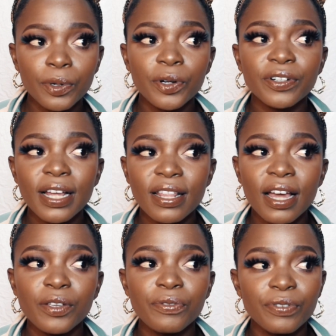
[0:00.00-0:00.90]
or rather
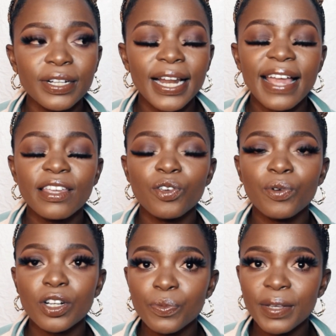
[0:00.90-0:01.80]
you feel like you
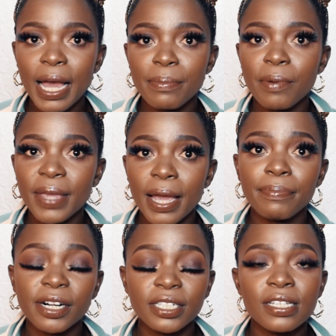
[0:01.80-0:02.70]
want to become a
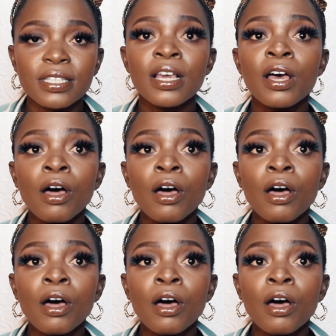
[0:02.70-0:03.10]
makeup artist